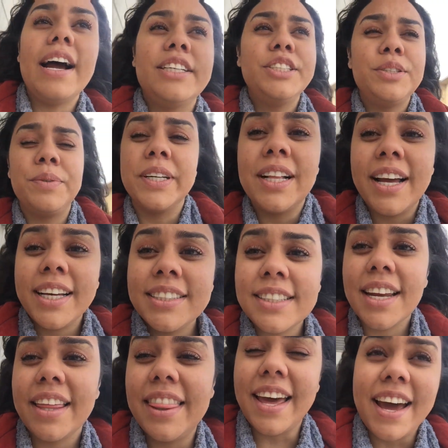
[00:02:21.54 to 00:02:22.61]
I just
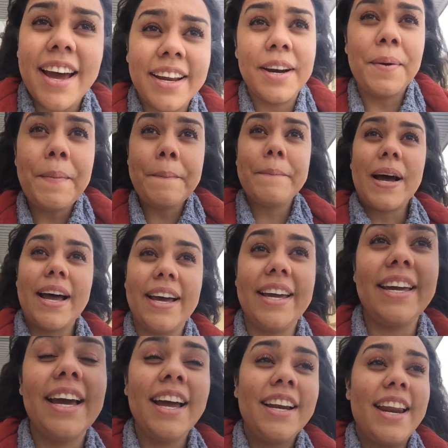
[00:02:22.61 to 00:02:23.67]
realized that my
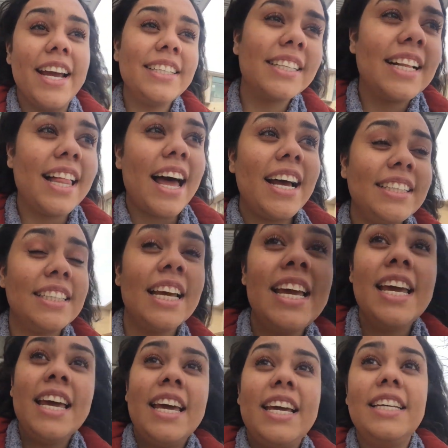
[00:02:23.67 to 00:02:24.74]
next class
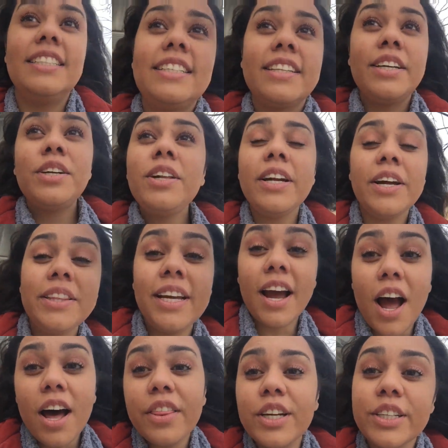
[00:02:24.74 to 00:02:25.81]
is literally on the
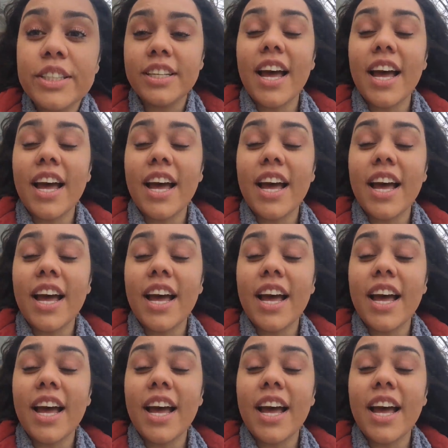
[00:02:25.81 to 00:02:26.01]
other